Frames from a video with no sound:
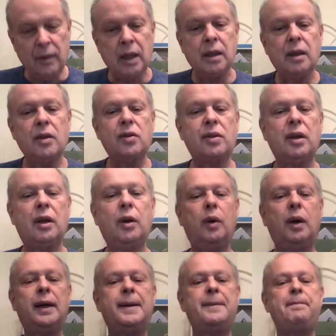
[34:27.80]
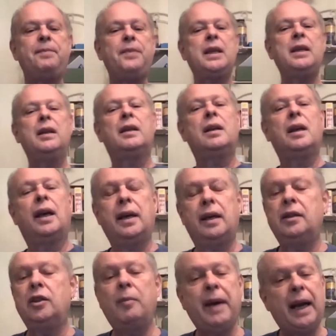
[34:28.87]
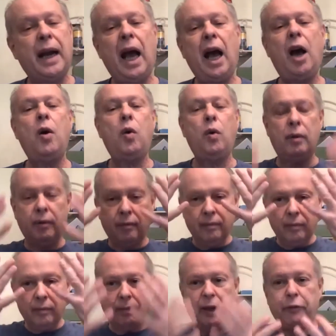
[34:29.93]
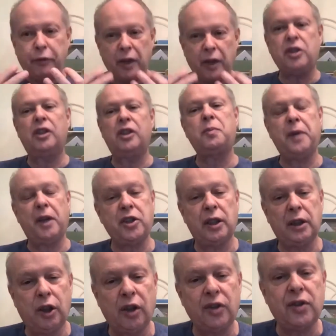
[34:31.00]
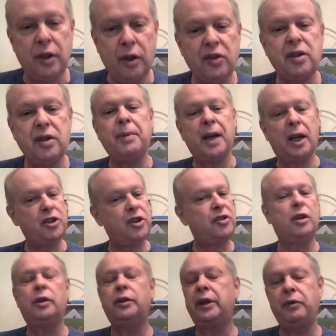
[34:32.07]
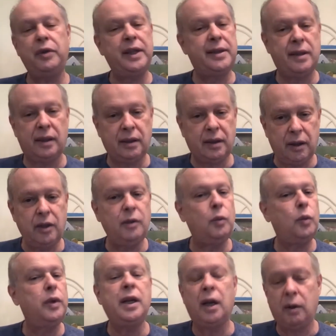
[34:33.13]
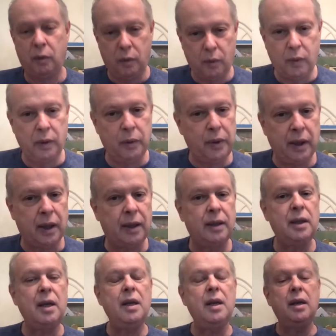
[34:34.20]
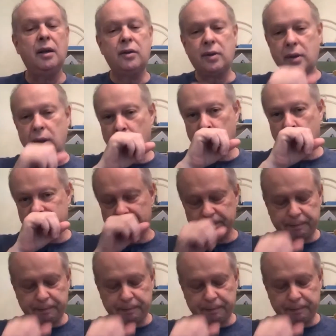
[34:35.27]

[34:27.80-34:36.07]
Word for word: So uh, no matter how my facial expression looks, your subconscious already reads it. We know where we are. So,